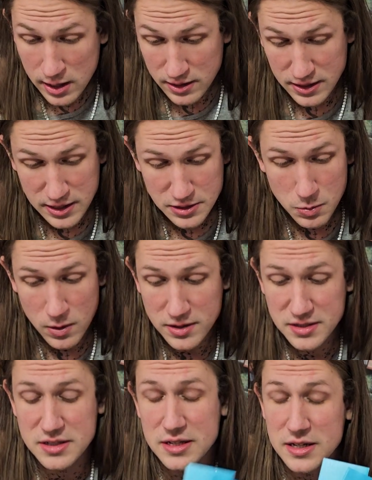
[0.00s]
These
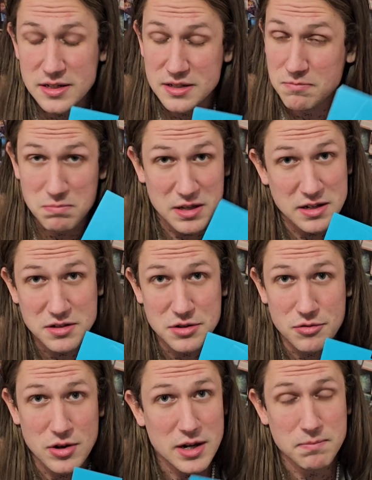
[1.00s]
ones, these
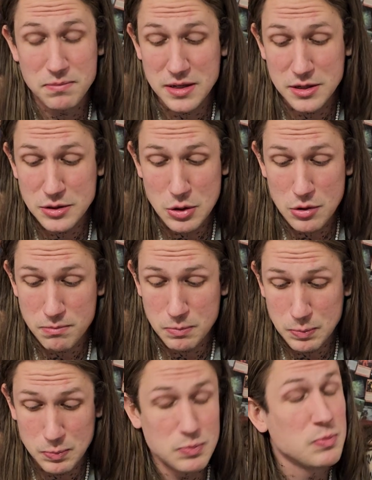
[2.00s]
3, these are
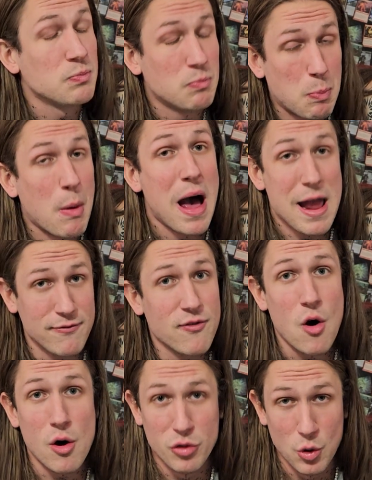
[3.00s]
by
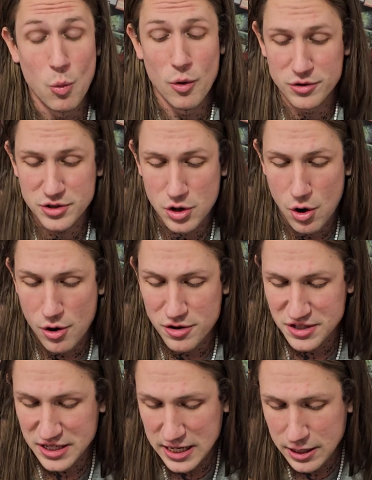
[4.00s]
far the worst
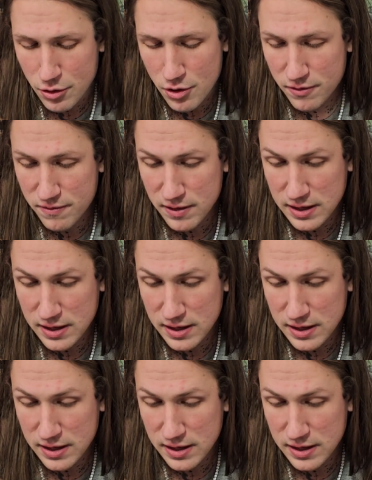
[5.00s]
cards. Eater